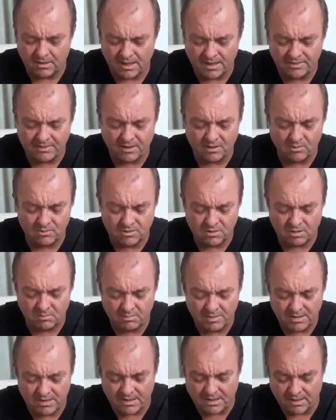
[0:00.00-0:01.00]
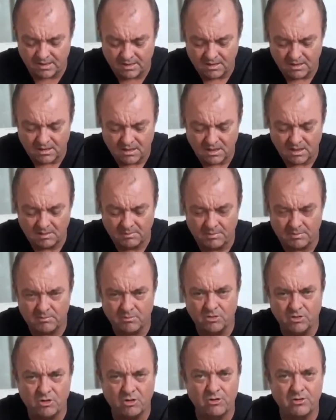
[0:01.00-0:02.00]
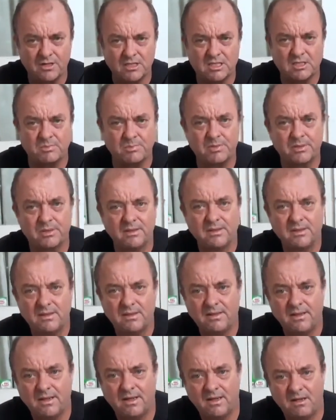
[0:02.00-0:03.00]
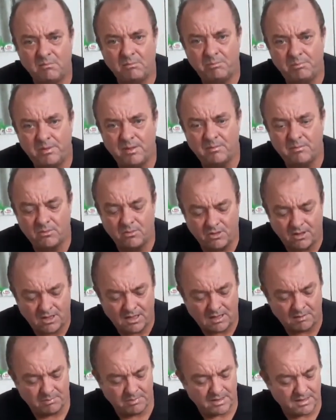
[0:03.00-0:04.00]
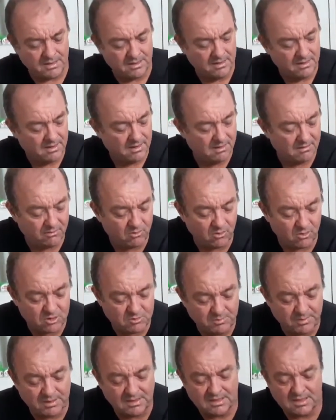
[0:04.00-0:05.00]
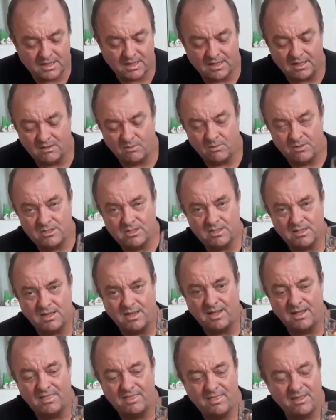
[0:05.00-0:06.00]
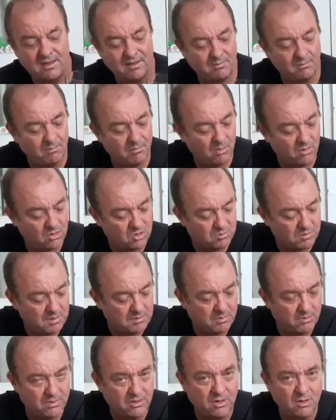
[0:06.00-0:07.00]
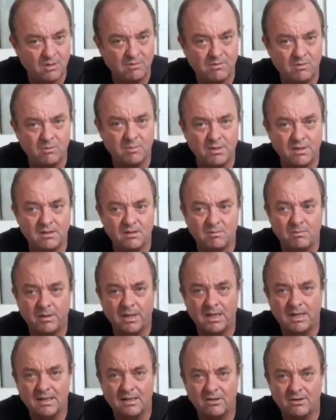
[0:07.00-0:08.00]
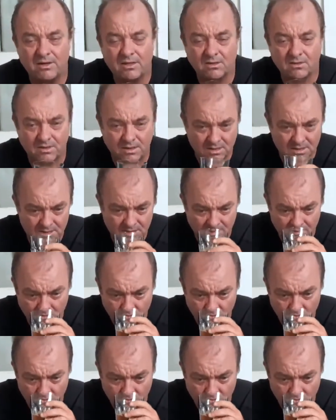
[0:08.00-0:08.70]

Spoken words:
I thought it was going to be a bit more crisp and a bit more hoppy. And of course Bintang, which I think most people know if you've been to Bali or Indonesia.